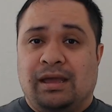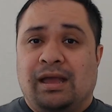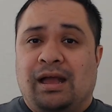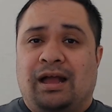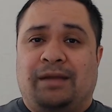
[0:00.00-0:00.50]

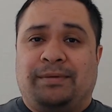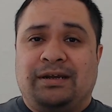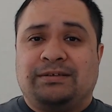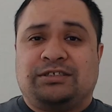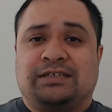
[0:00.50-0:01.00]
Hi, my name
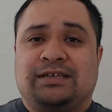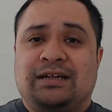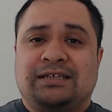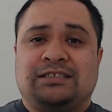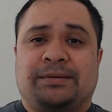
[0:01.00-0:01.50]
is James. I'd
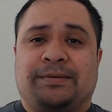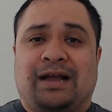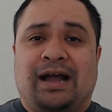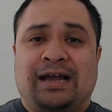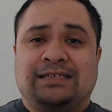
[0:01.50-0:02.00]
like to talk about
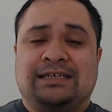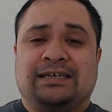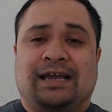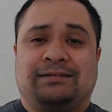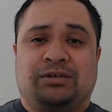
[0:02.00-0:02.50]
my IT
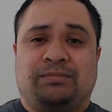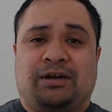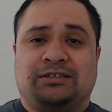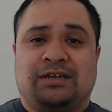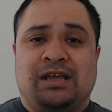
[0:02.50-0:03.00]
Capstone
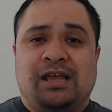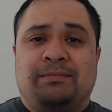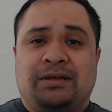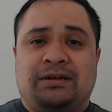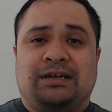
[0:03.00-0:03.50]
project,
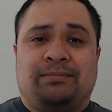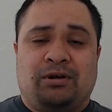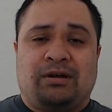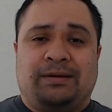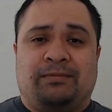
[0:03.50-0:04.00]
building and
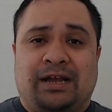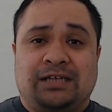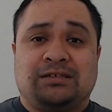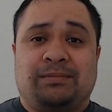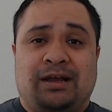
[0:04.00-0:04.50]
programming a
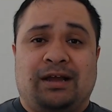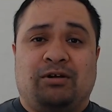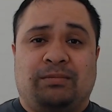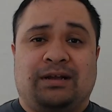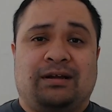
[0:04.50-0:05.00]
Raspberry Pi
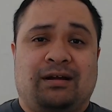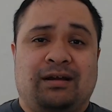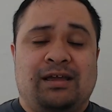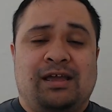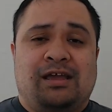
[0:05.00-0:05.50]
robot car.
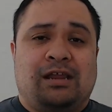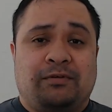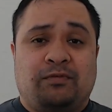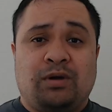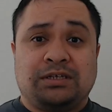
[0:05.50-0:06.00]
Now,
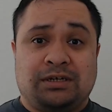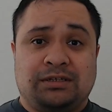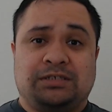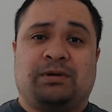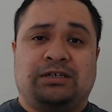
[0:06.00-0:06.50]
before I started this
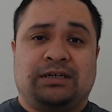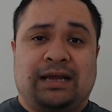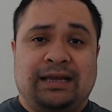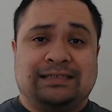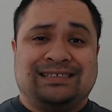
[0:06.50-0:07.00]
project, I
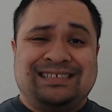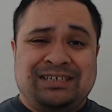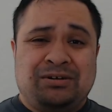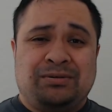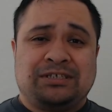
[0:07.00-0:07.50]
had
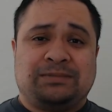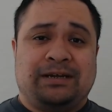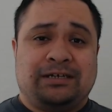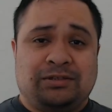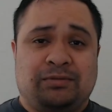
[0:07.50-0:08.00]
zero
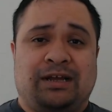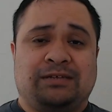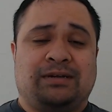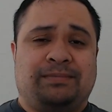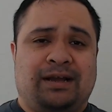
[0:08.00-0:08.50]
experience with
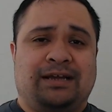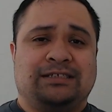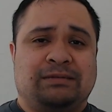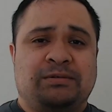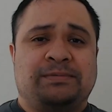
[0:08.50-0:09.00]
Raspberry Pis.
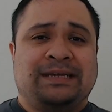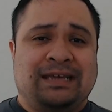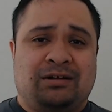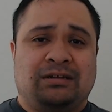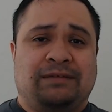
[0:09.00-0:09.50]
I'm a
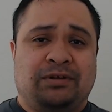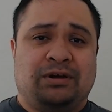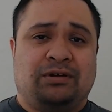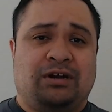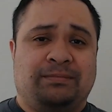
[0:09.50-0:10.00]
beginner level
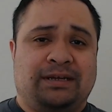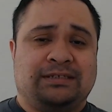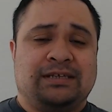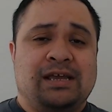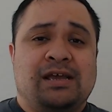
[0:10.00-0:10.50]
coder at best,
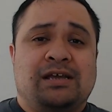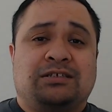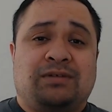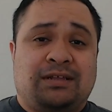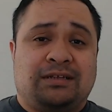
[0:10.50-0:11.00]
so
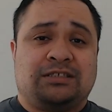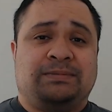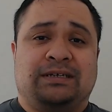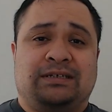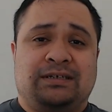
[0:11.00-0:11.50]
I thought this would be
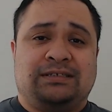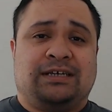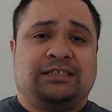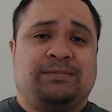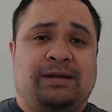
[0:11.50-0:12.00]
a good
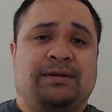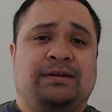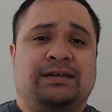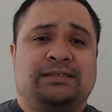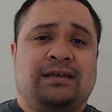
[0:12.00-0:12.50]
test of my abilities.